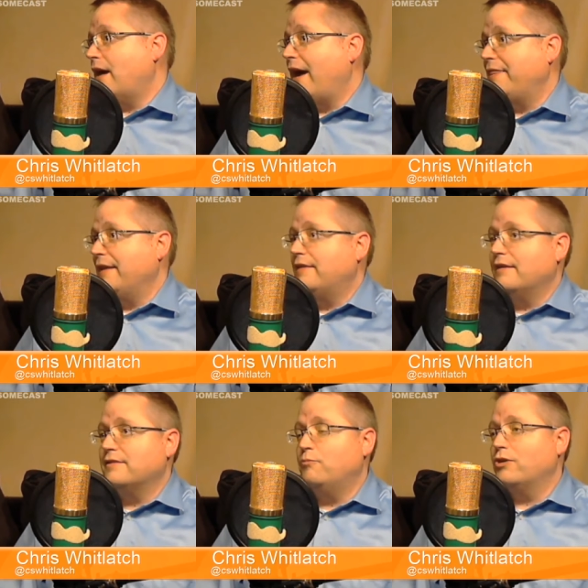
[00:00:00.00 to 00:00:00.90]
I think
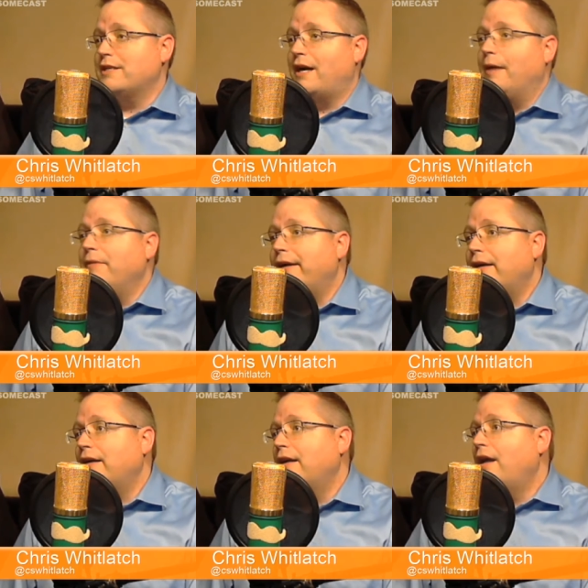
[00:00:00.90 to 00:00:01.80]
there's more time
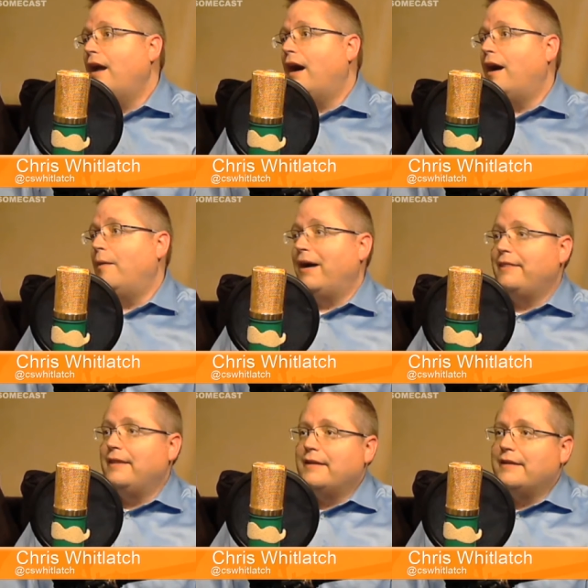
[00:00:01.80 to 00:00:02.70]
there. I
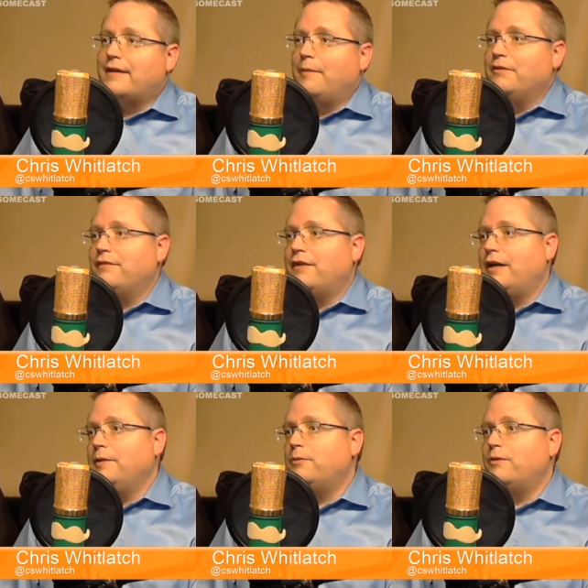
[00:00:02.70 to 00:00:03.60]
think that time is
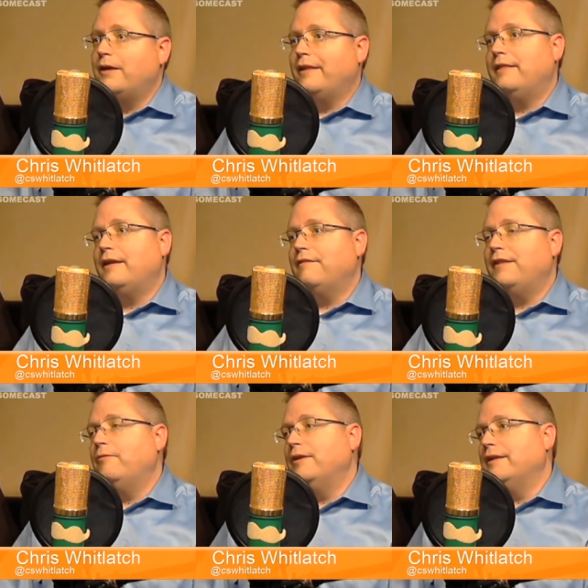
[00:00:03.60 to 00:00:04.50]
valuable, and I think if
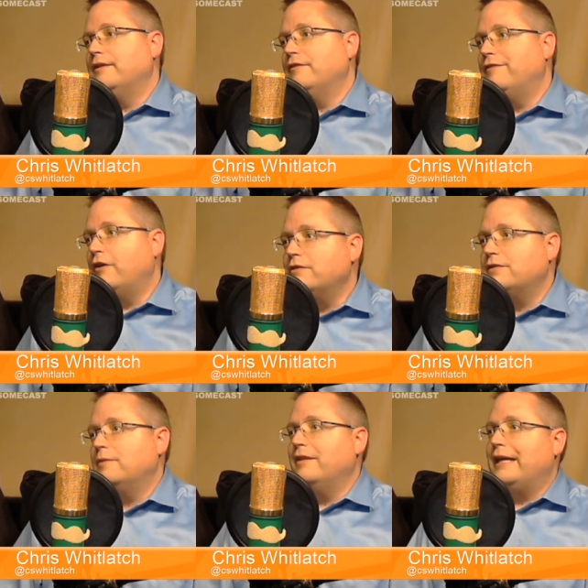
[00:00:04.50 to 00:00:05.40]
they would devote
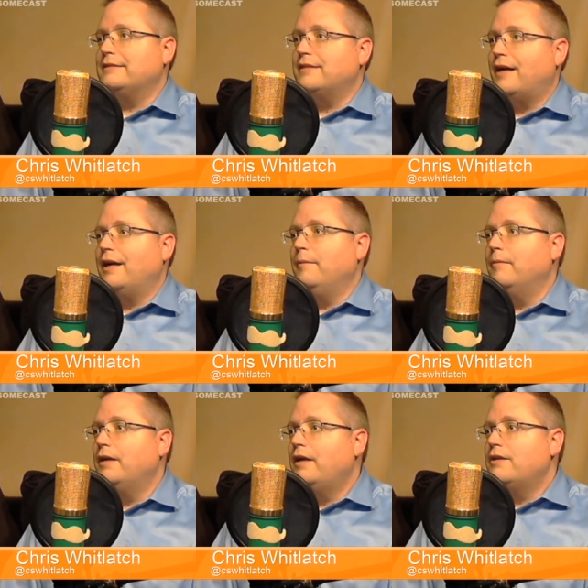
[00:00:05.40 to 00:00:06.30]
some of that time
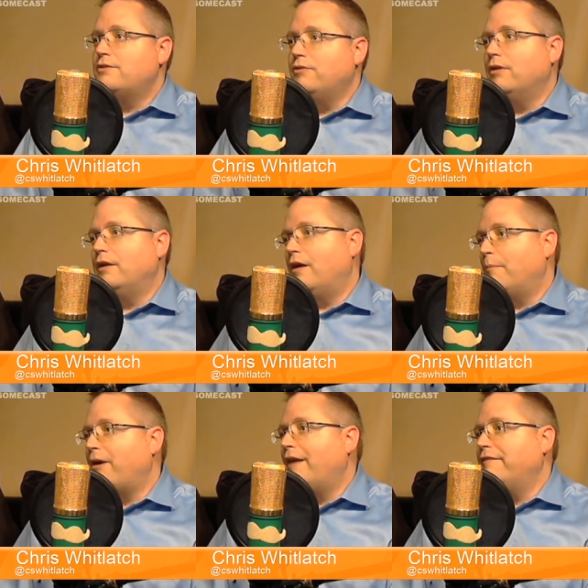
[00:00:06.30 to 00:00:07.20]
to a
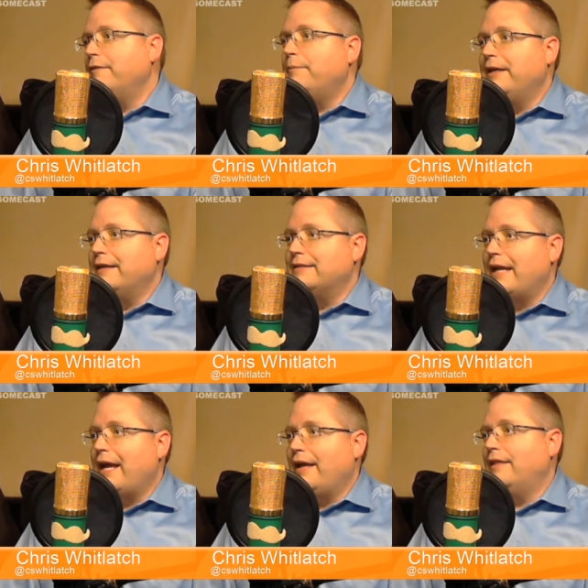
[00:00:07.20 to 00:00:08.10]
nonprofit
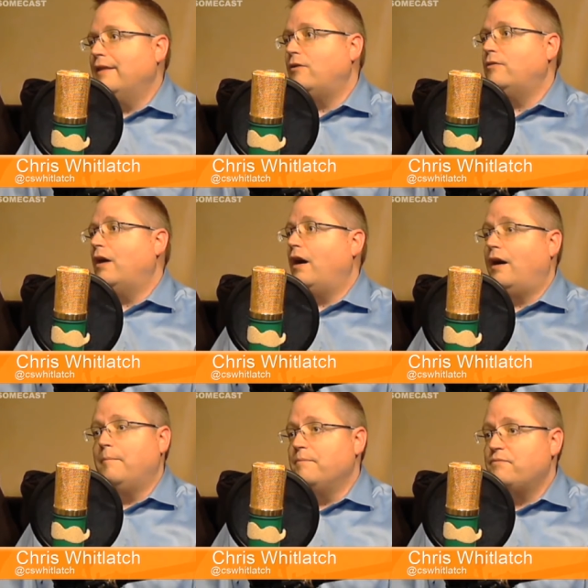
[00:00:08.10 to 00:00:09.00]
PSA, they'll
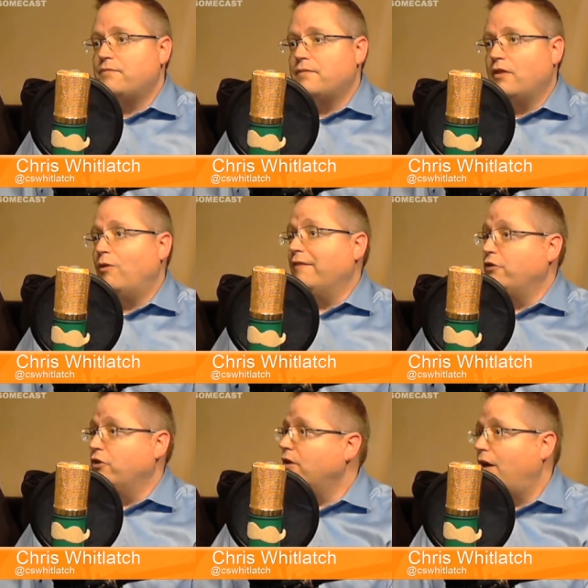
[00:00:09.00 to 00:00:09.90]
have
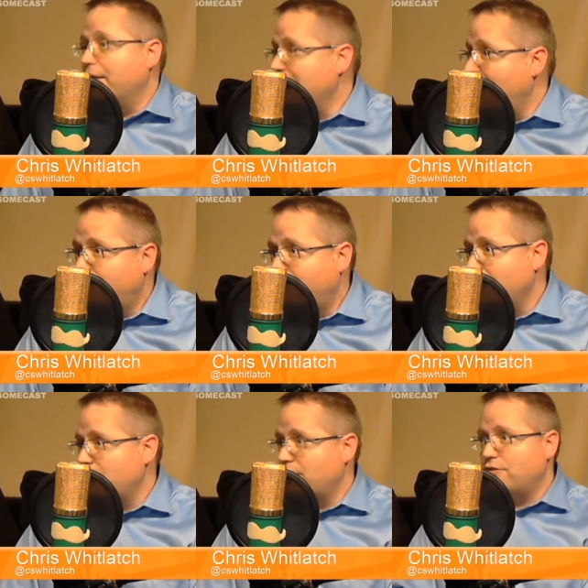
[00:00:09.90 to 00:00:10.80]
good content for
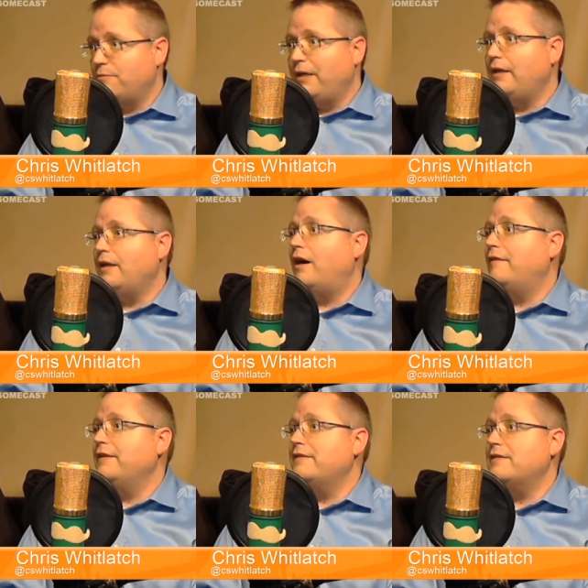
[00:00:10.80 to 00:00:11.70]
their social media,
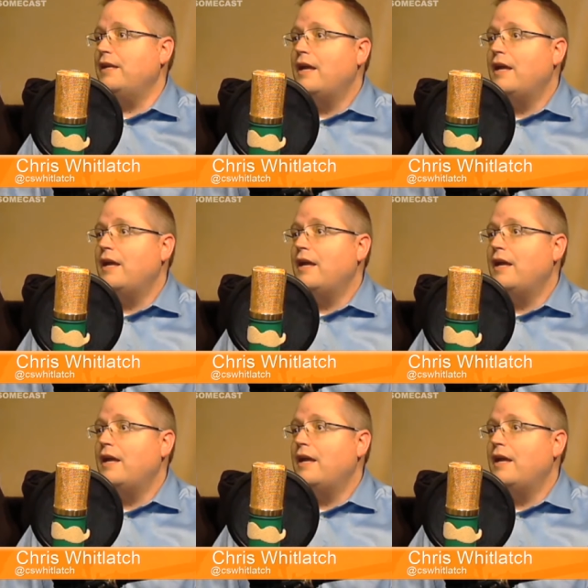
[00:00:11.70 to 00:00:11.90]
obviously,